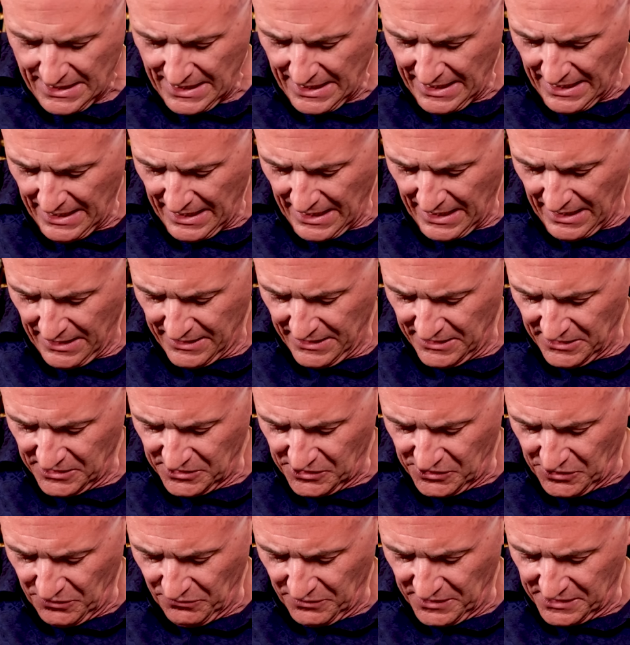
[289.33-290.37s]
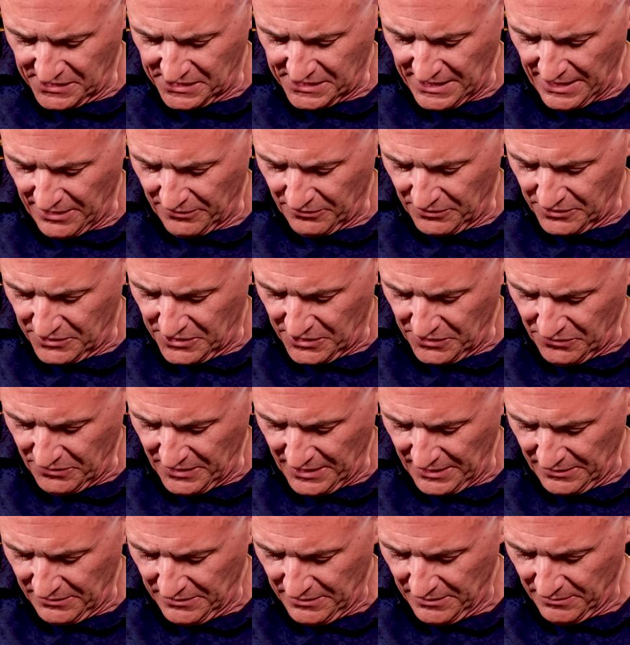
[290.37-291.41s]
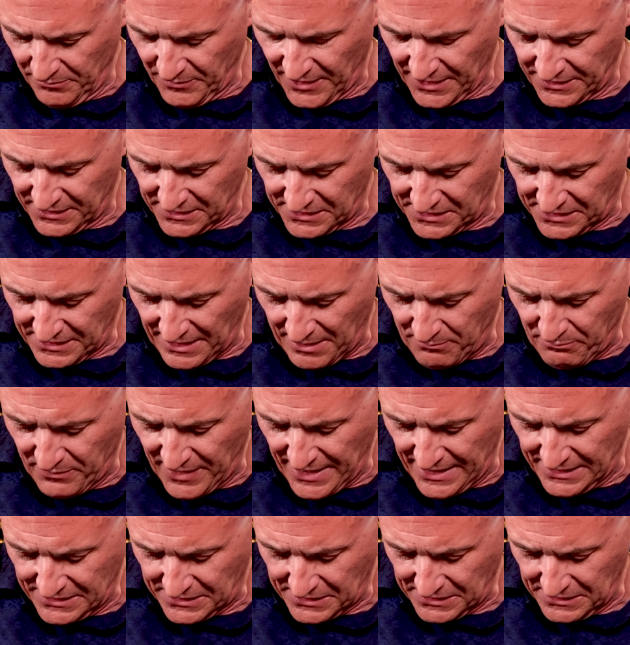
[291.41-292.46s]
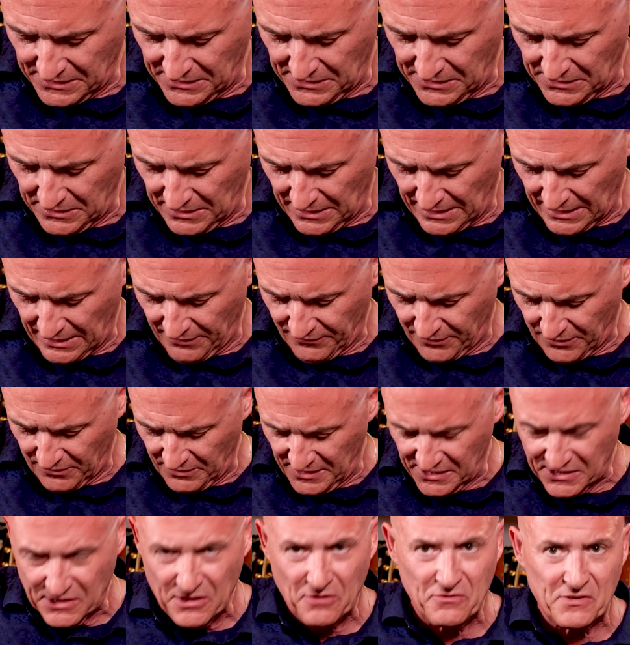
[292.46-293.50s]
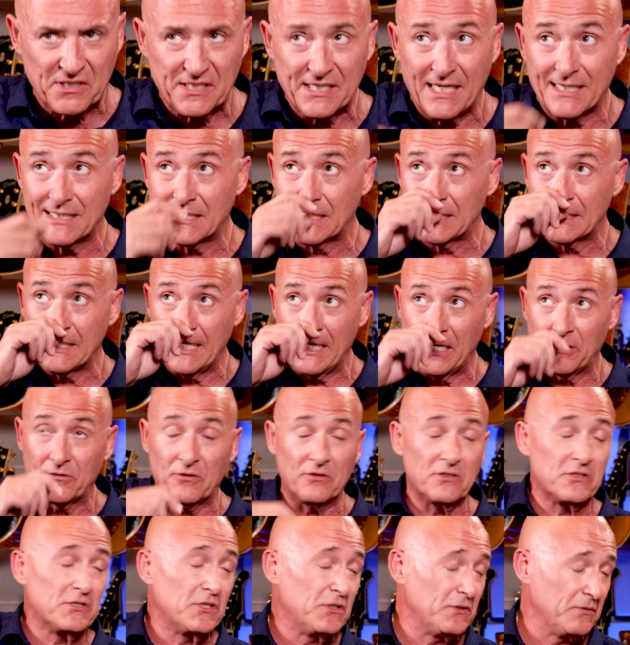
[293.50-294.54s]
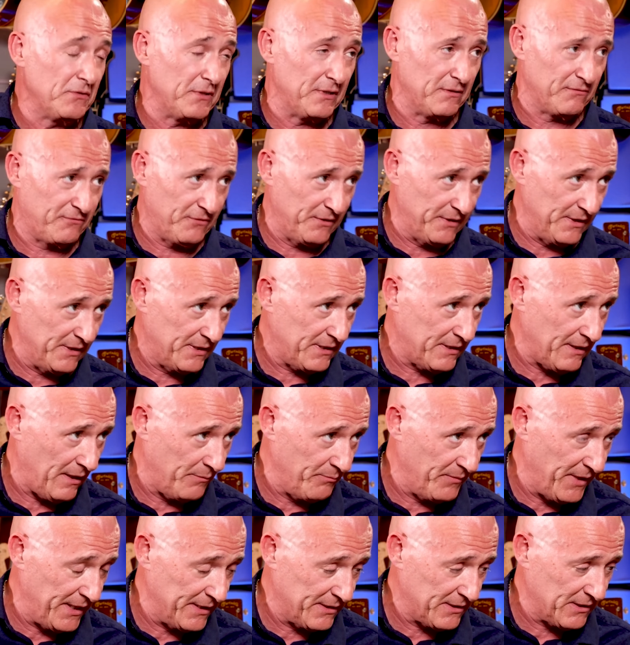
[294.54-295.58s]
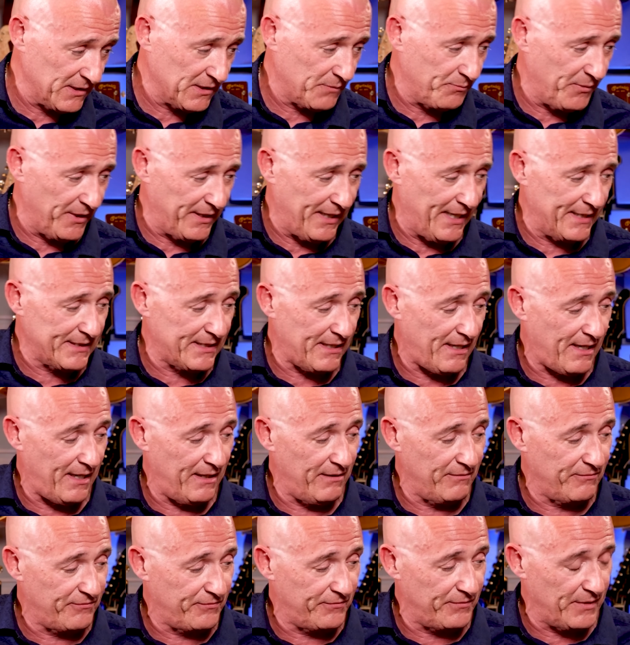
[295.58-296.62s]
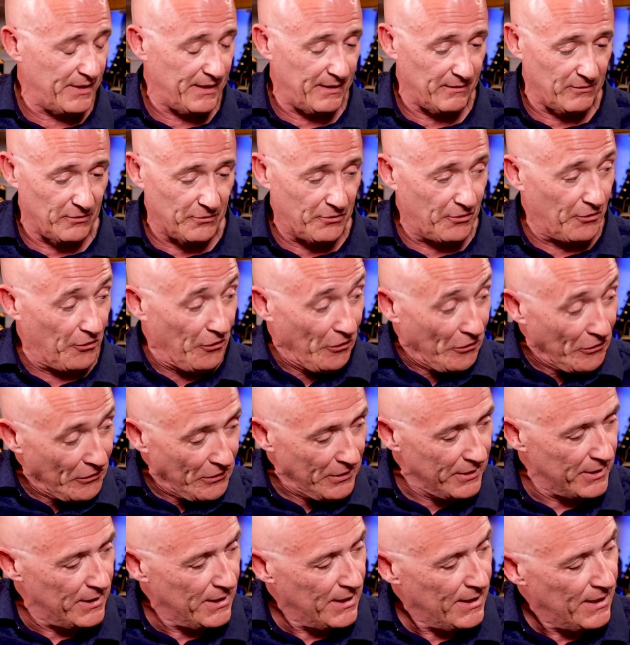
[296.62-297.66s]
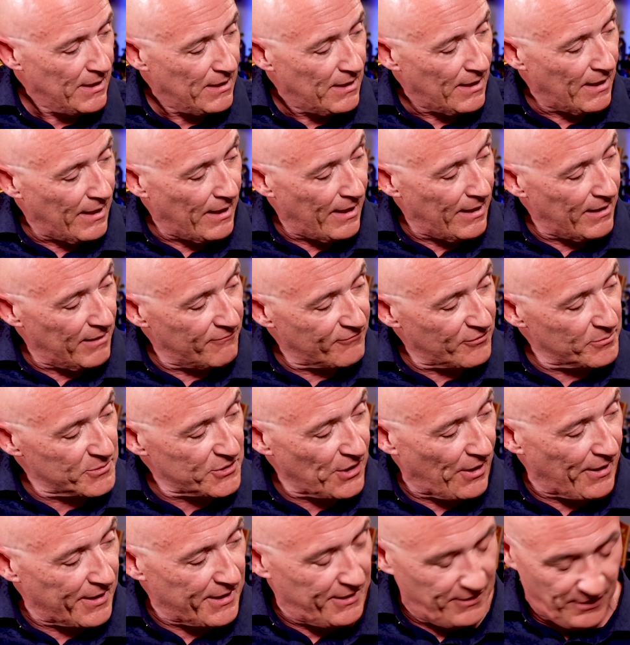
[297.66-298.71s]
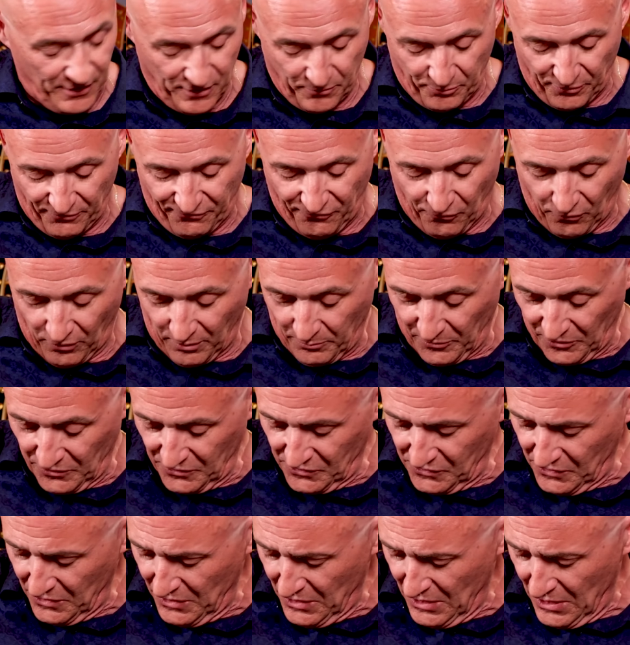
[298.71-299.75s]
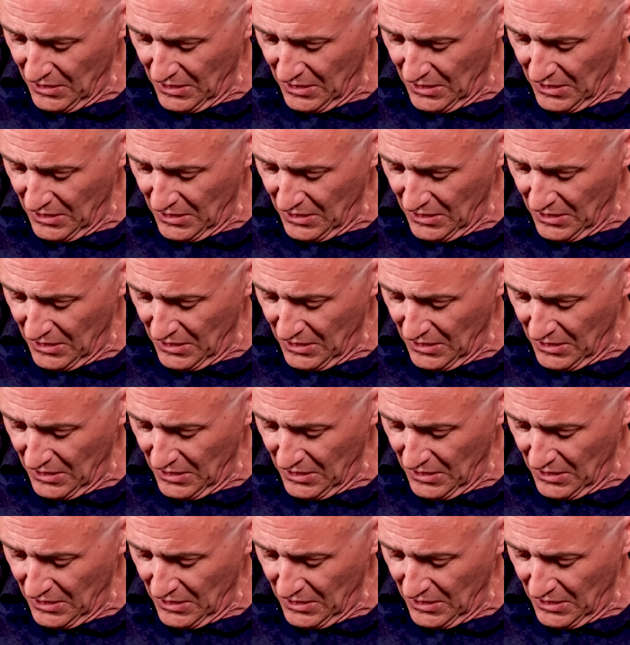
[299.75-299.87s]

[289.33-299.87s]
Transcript: And it is tuned in standard tuning. But the sub basses, there is no set standard tuning for these sub basses. But as I have learned from talking to other performers,